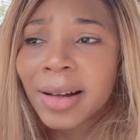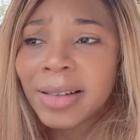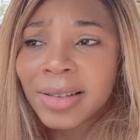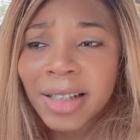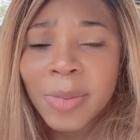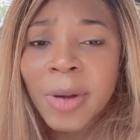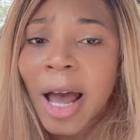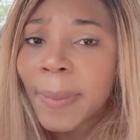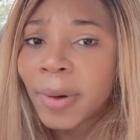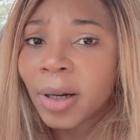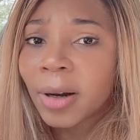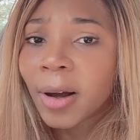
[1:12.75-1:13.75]
gonna
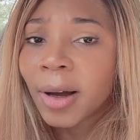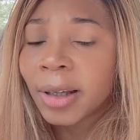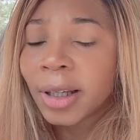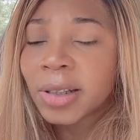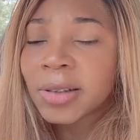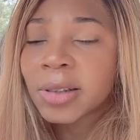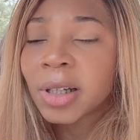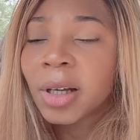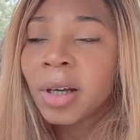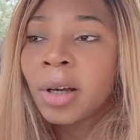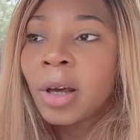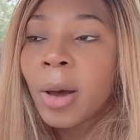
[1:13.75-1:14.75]
happen in August.
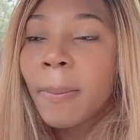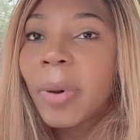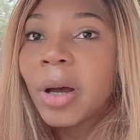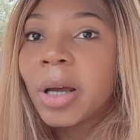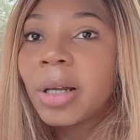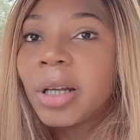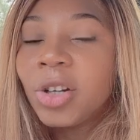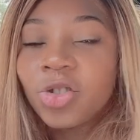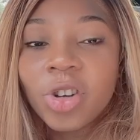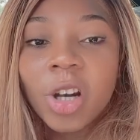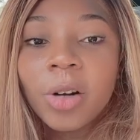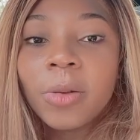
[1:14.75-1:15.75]
But in
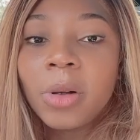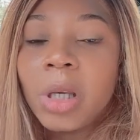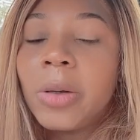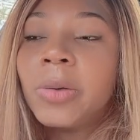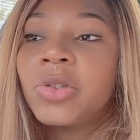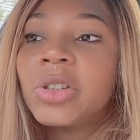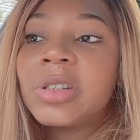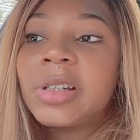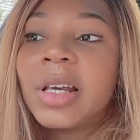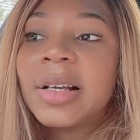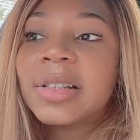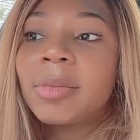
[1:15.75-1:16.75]
general, he was just
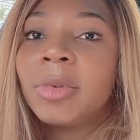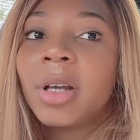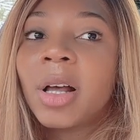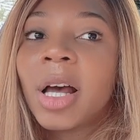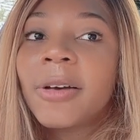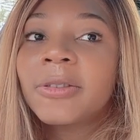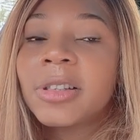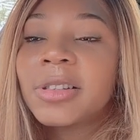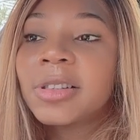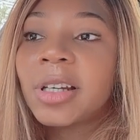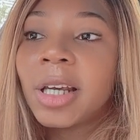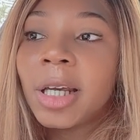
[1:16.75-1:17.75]
saying some of y'all have to
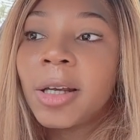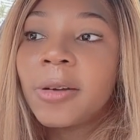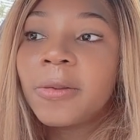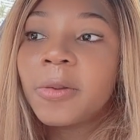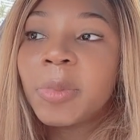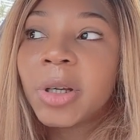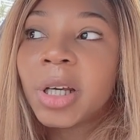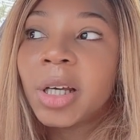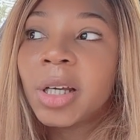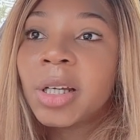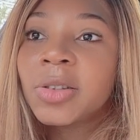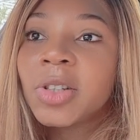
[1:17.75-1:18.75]
save,
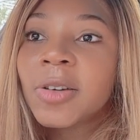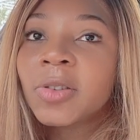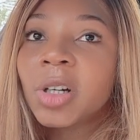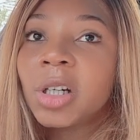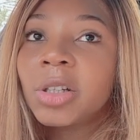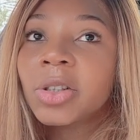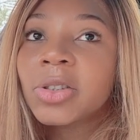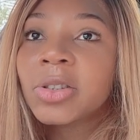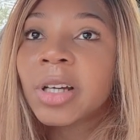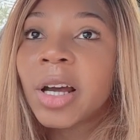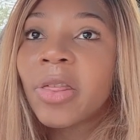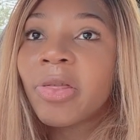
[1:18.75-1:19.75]
because you have to
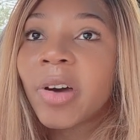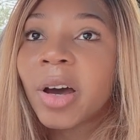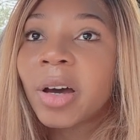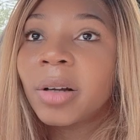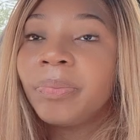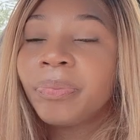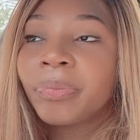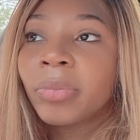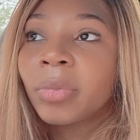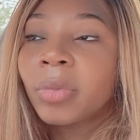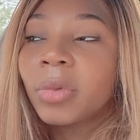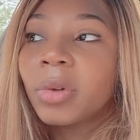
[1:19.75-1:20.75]
understand that
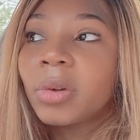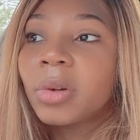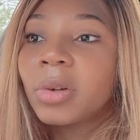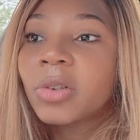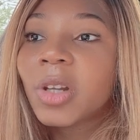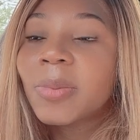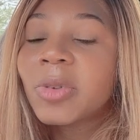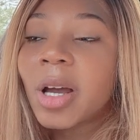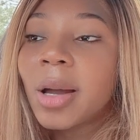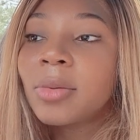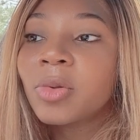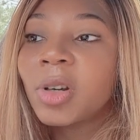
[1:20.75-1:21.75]

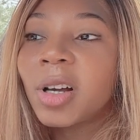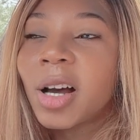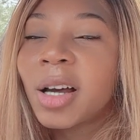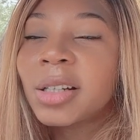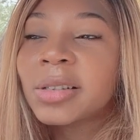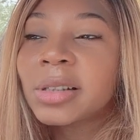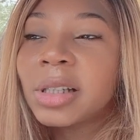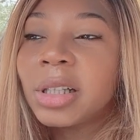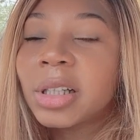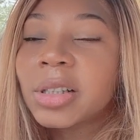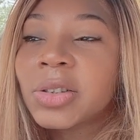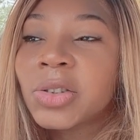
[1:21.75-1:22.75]
sometimes when God is
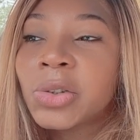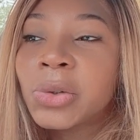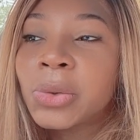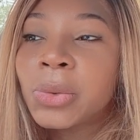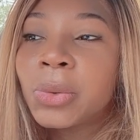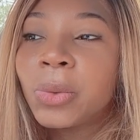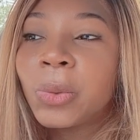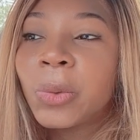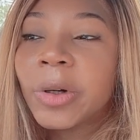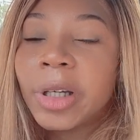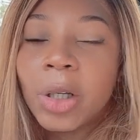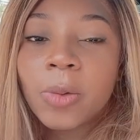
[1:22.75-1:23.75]
leading us to
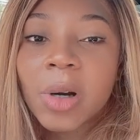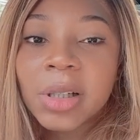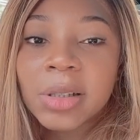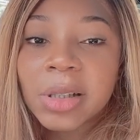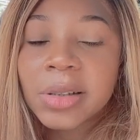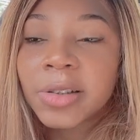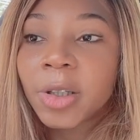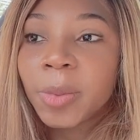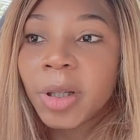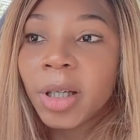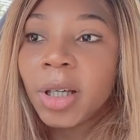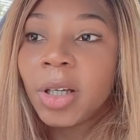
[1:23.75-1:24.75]
where he wants us to
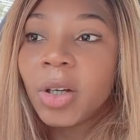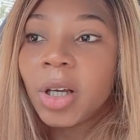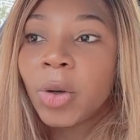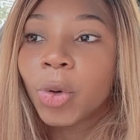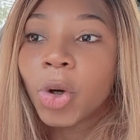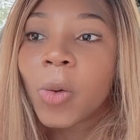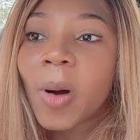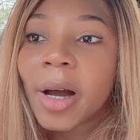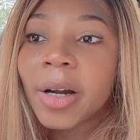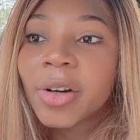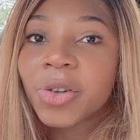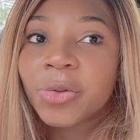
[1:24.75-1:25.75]
be, it
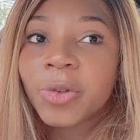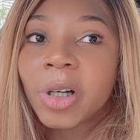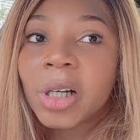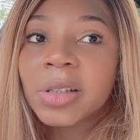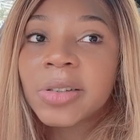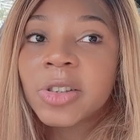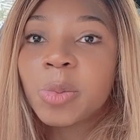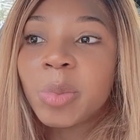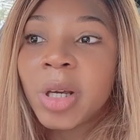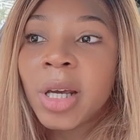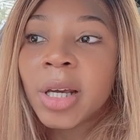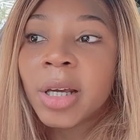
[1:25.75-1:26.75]
requires for us to
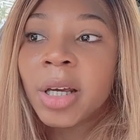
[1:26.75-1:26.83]
make